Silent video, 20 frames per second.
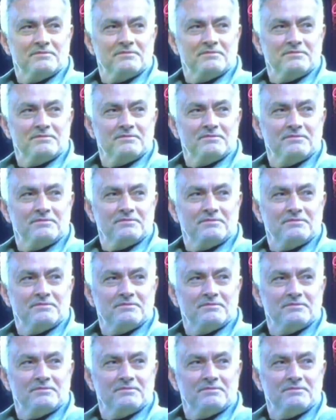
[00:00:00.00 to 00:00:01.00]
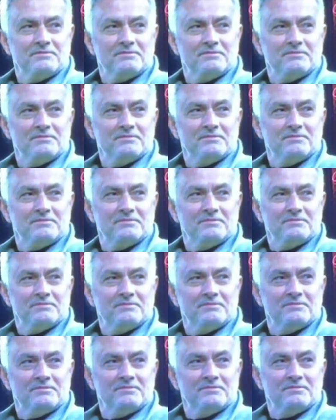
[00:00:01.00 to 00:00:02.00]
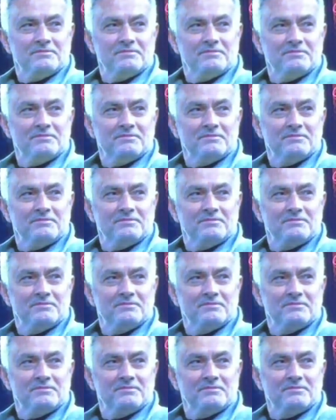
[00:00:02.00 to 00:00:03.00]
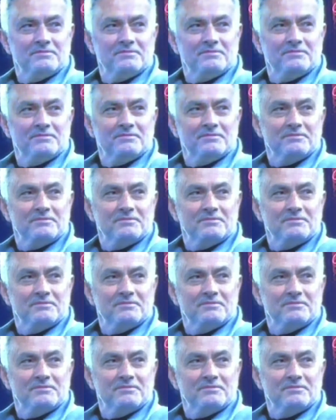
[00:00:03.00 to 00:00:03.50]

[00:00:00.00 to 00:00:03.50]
[no speech]